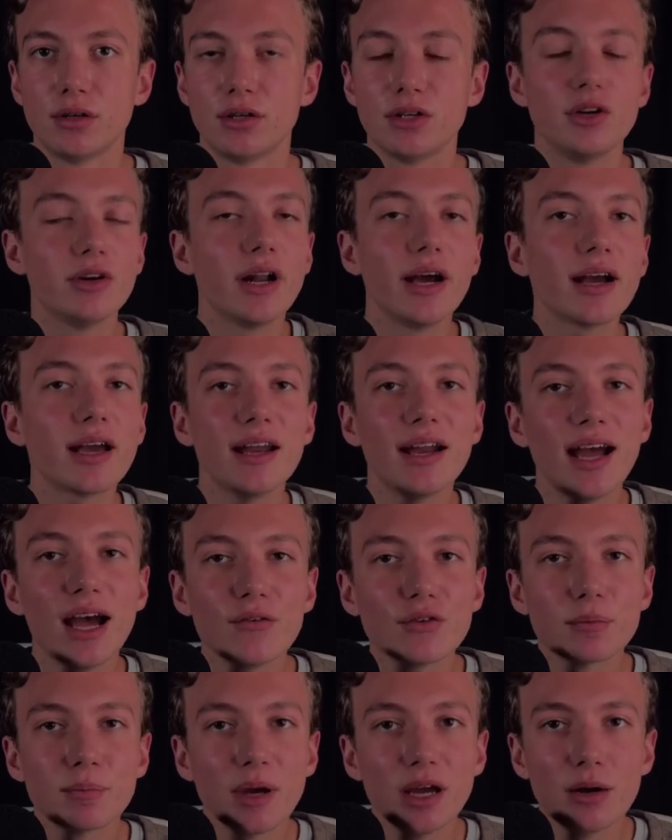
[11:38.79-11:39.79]
You're not going to
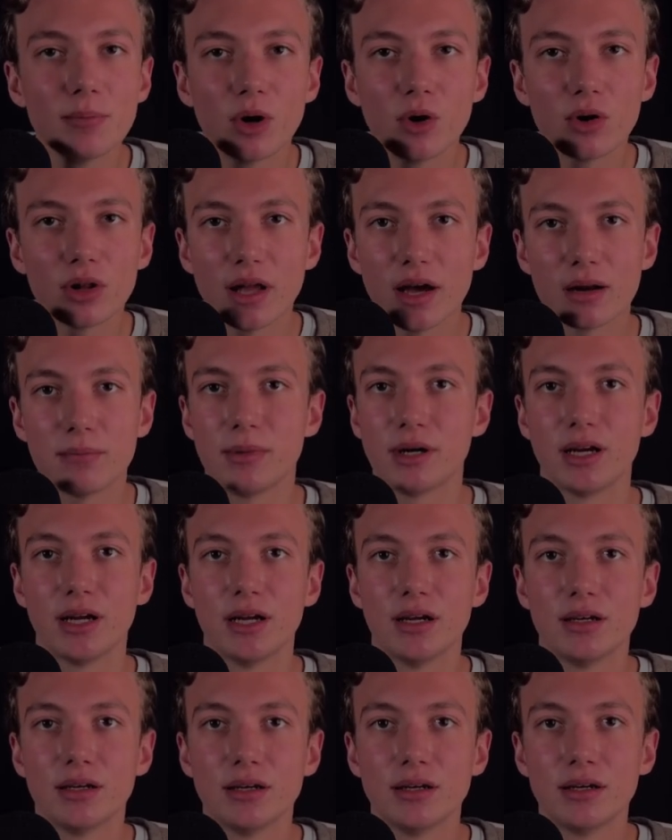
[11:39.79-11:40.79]
have to pay him a whole lot of money.